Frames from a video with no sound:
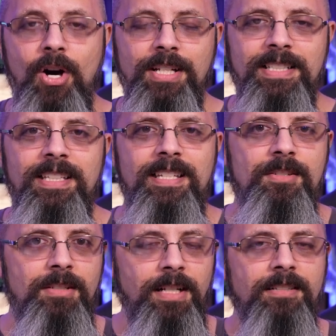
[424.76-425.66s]
on it is
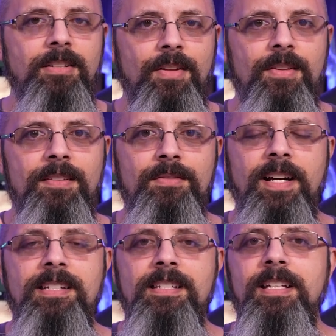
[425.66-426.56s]
done on the
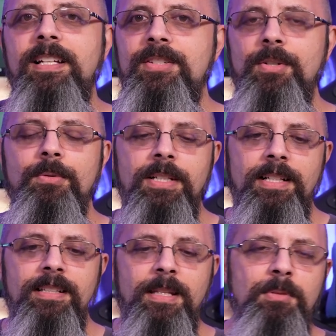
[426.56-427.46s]
device. So
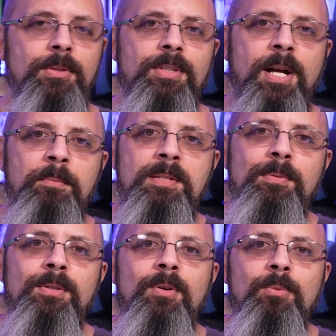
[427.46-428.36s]
let me know in the comments
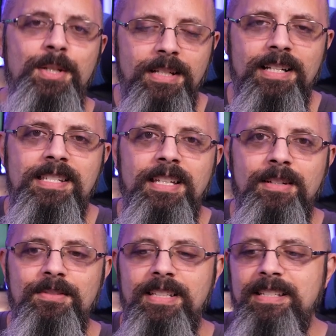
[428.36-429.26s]
below, what do you guys think
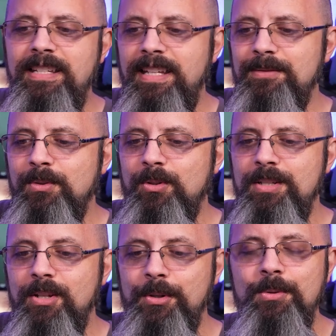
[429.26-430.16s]
of this? And of
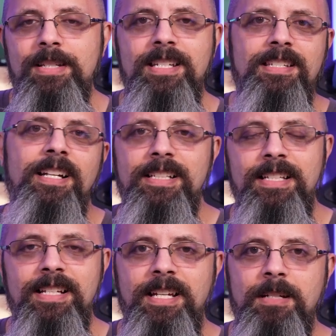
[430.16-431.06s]
course, are you as excited as
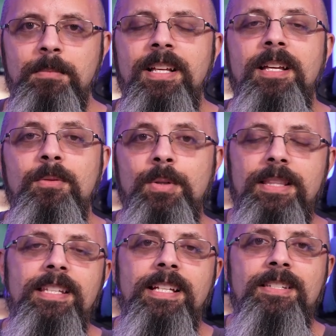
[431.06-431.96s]
I am with
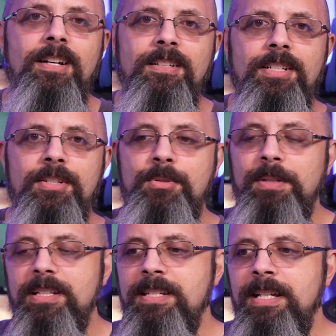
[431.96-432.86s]
the NexDock Touch?
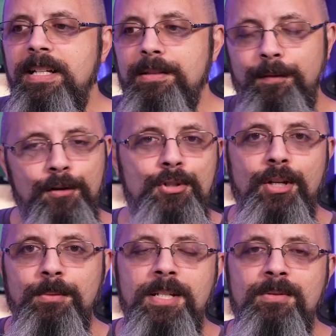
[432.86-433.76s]
Because the first
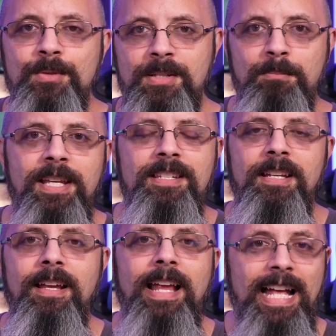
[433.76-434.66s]
generation was
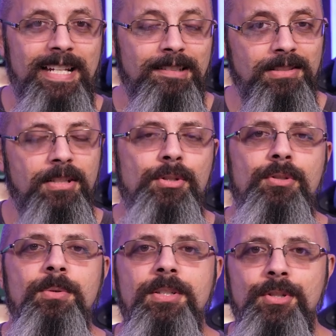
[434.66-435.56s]
amazing. Adding touch
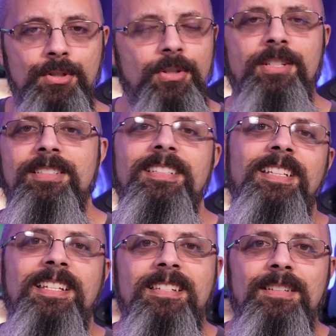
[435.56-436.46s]
to it just took it to the
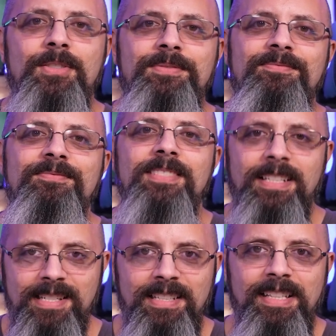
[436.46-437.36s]
next level. I'll
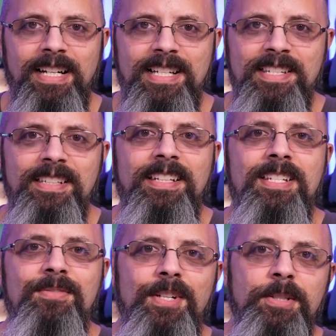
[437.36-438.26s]
see you guys in the
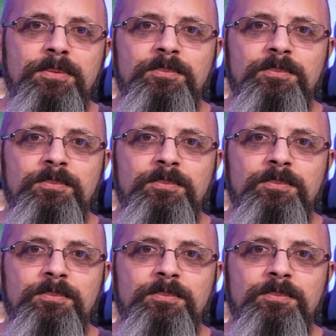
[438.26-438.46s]
next video.